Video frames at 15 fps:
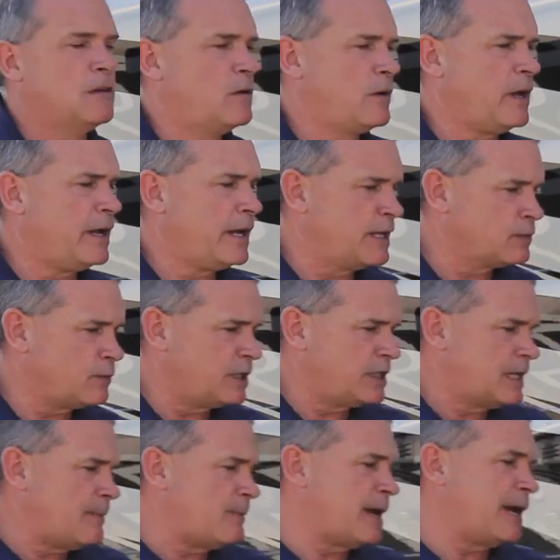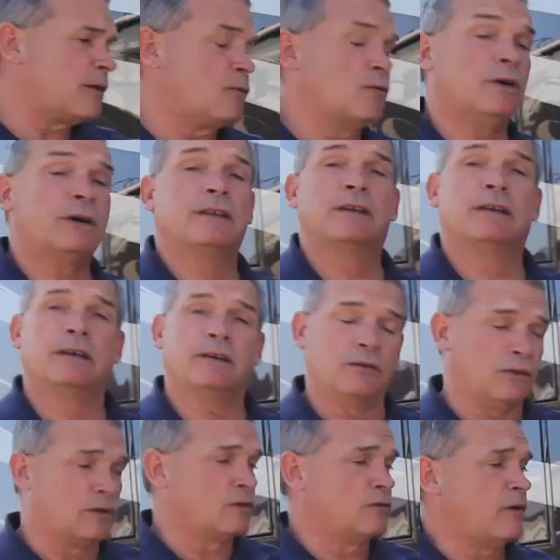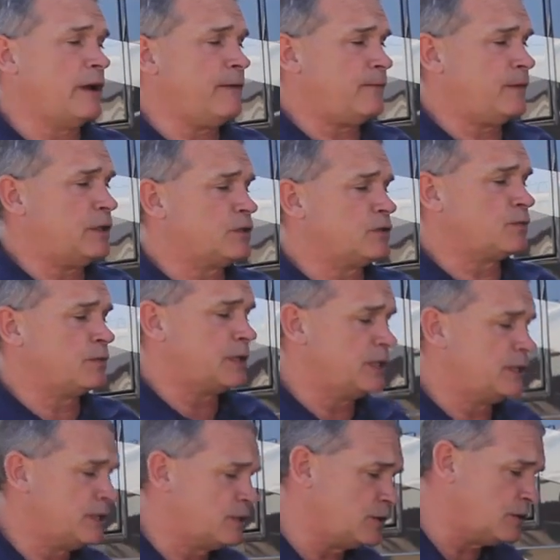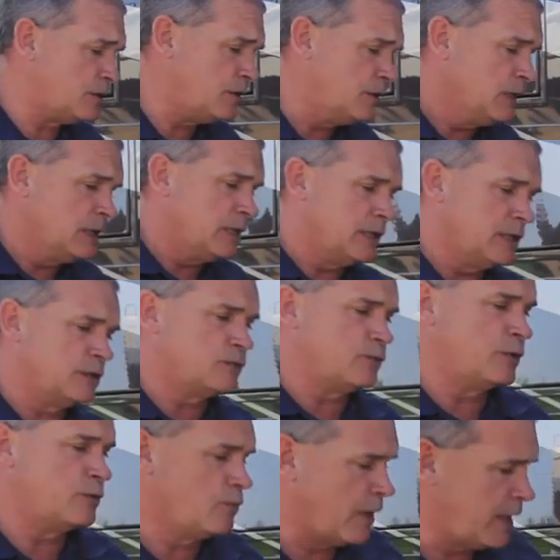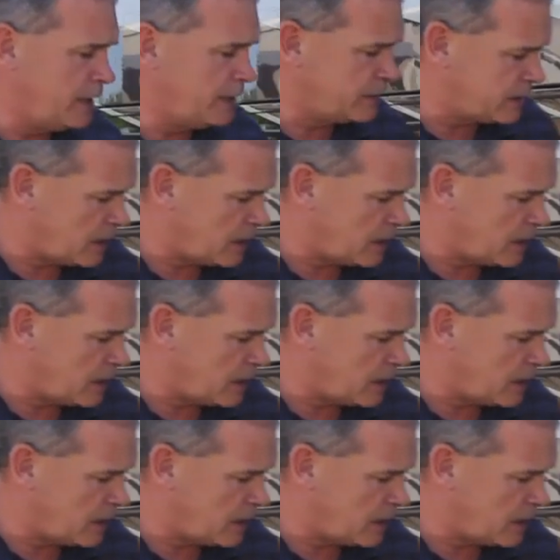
Okay, as we step back, one of the great features we did this year is we raised